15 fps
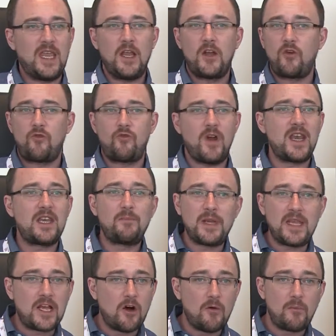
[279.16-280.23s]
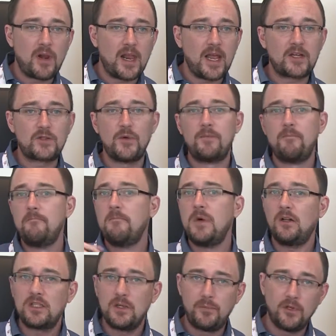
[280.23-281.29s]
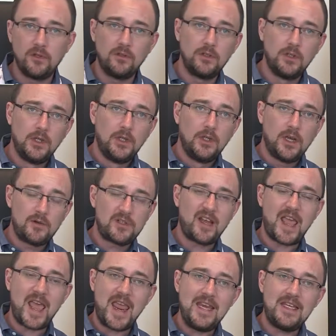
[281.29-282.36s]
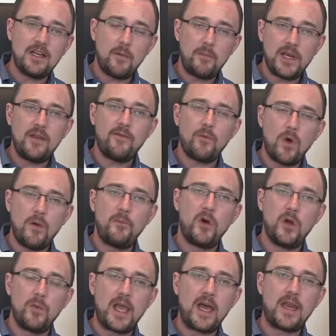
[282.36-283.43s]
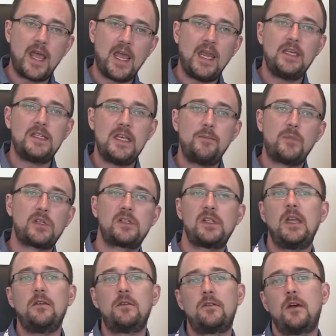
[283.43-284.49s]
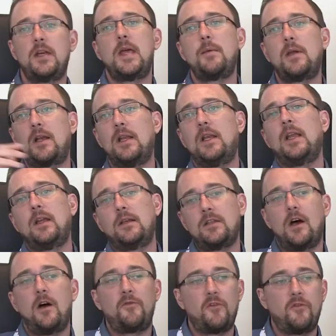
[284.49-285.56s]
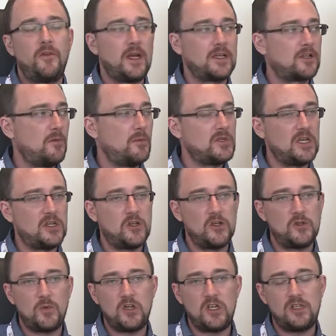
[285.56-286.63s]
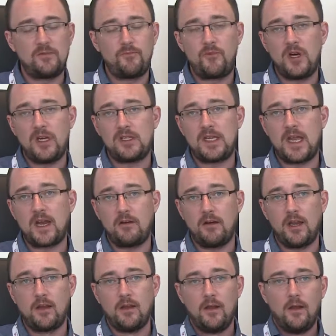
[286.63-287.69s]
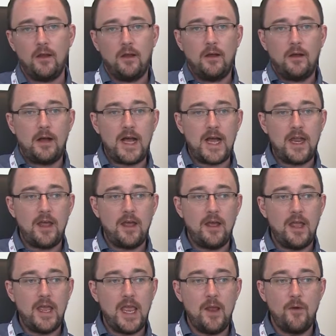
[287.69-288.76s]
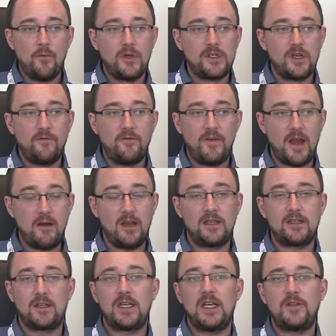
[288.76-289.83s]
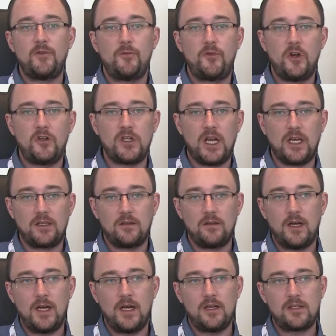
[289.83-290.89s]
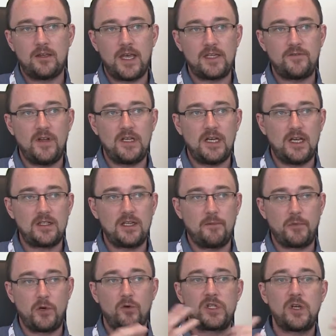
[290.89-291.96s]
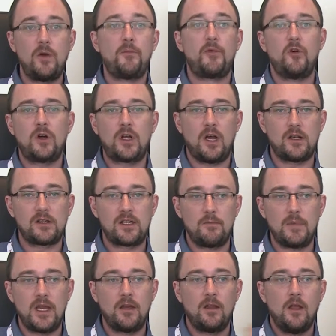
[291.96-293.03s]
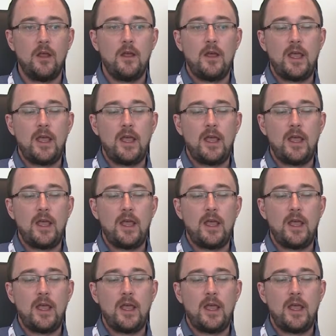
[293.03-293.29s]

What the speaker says: incredibly complex with multiple, it was like 8, I believe at one point we had 80% dynamically linked After Effects compositions, which is pretty staggering. And it was a very successful project, so that's fantastic. But also in broadcast, I mean,